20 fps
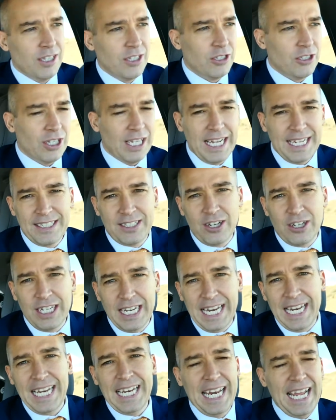So that's our
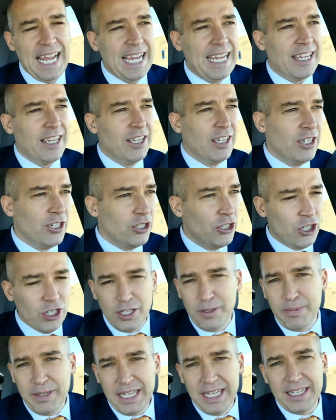day-to-day.
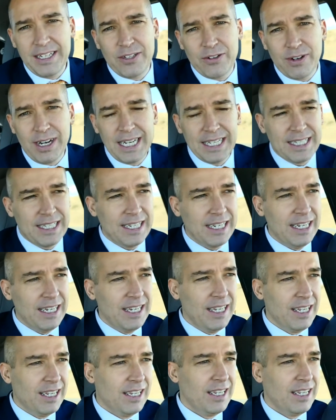Should be interesting.